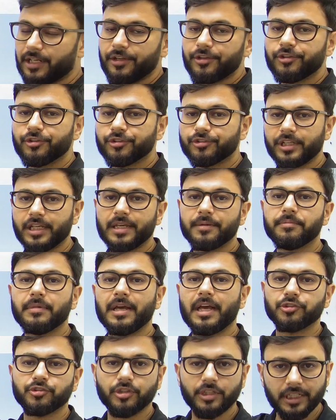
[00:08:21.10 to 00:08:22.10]
the same as
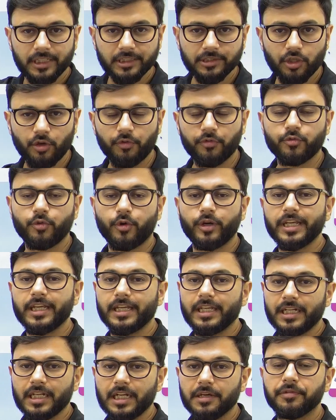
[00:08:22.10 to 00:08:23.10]
the reason of
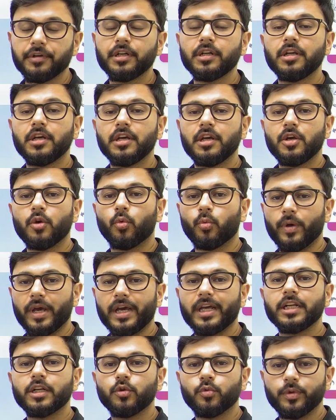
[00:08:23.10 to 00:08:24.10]
2011,
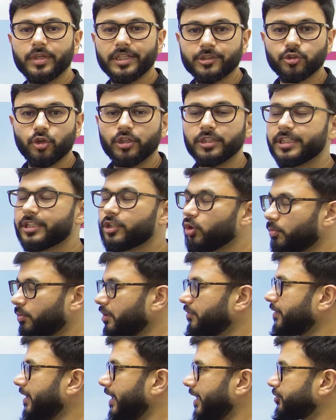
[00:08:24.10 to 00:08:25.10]
wherein we saw the global
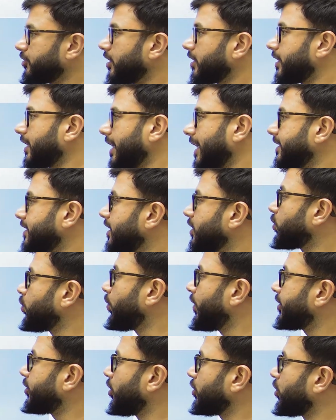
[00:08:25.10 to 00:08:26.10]
financial crisis. We
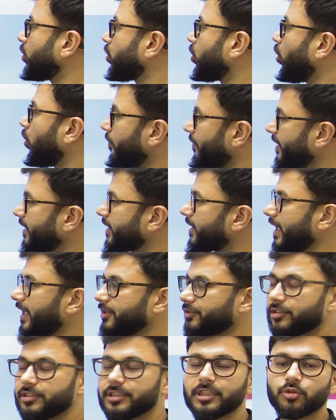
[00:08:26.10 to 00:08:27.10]
saw the COVID
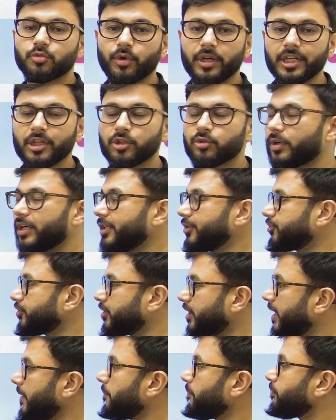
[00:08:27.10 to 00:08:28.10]
crisis in
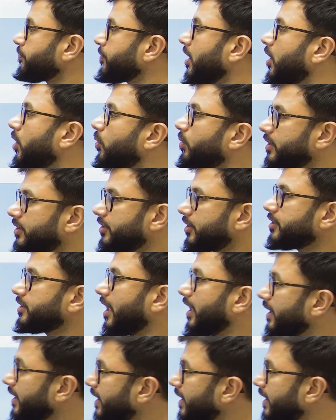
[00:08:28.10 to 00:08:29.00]
2023, which resulted